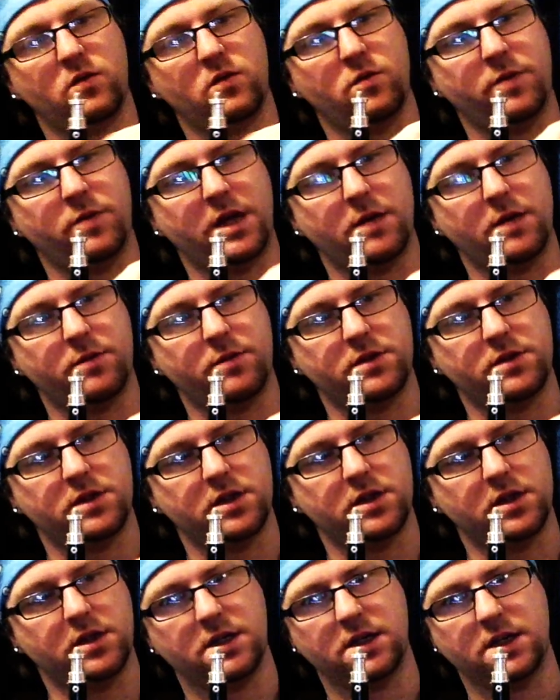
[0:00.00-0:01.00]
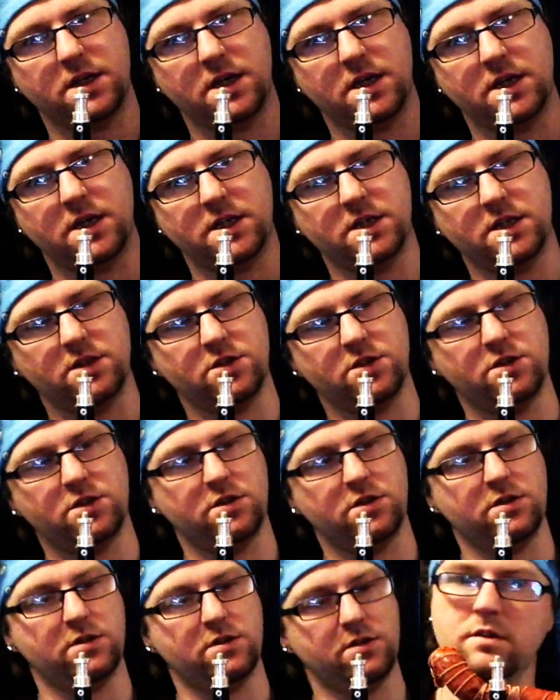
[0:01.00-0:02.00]
be able to add it
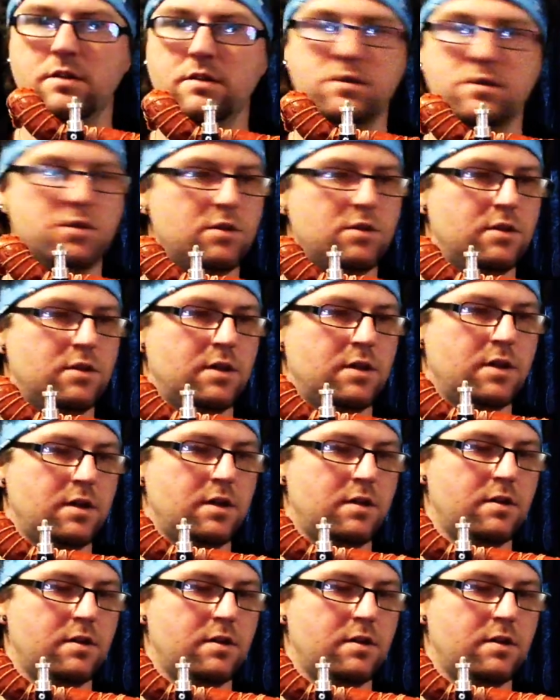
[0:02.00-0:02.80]
to the